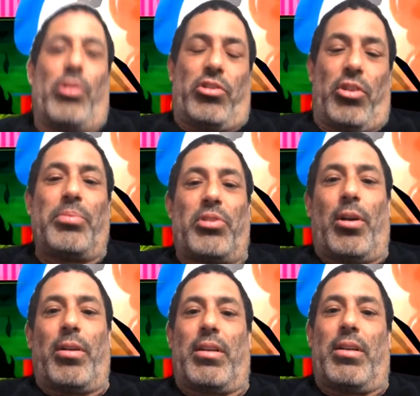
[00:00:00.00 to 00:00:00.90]

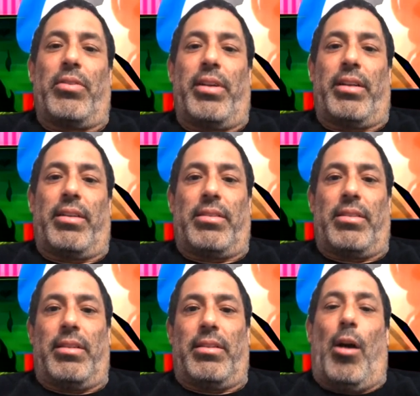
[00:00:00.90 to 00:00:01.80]
jumpstart a career
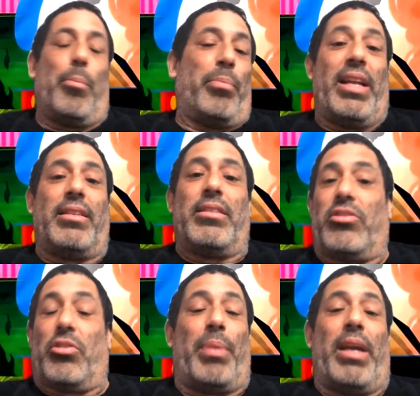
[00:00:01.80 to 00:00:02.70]
on paint,
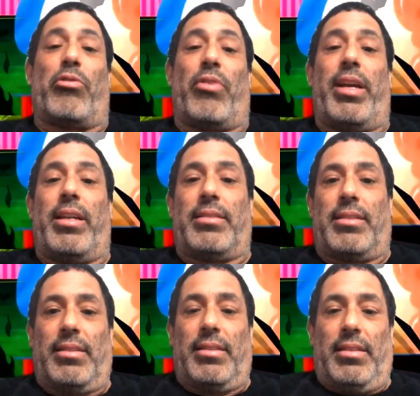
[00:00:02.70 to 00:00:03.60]
just to paint
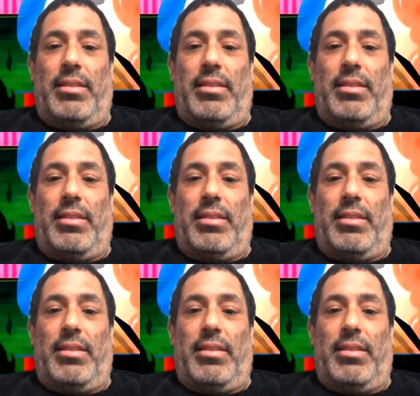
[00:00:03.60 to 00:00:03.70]
trains.